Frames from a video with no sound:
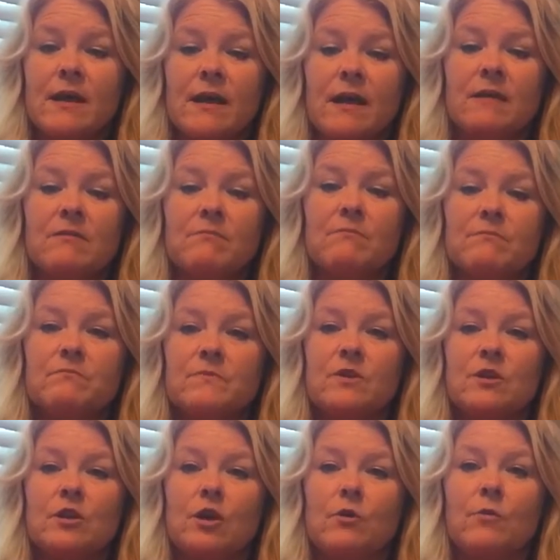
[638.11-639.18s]
and
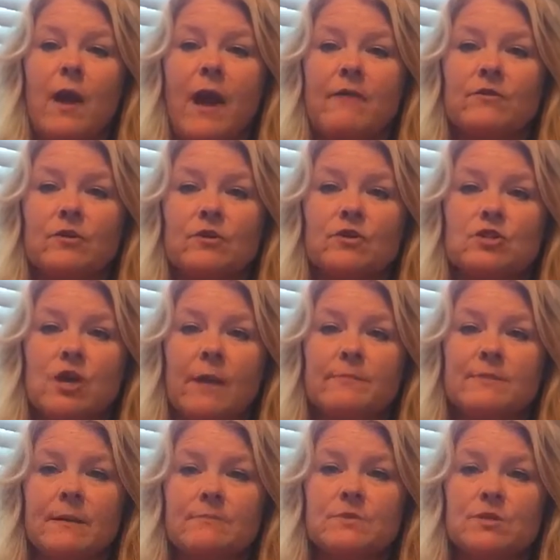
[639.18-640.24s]
you know, have your
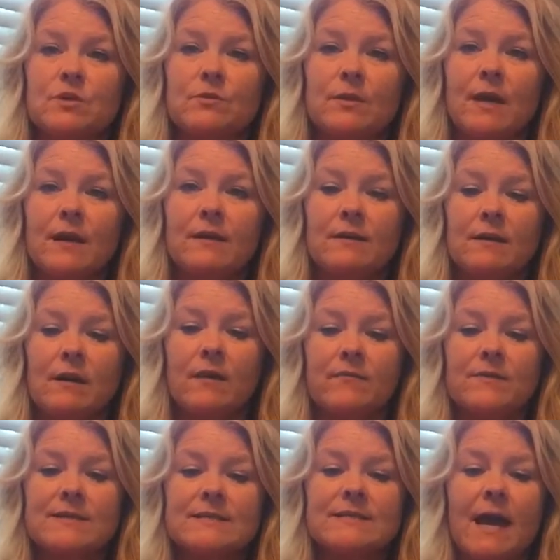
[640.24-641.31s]
chopped up tuna on
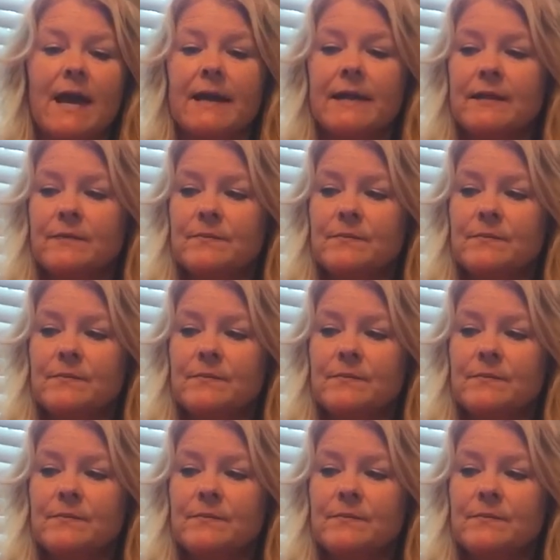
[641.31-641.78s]
this side.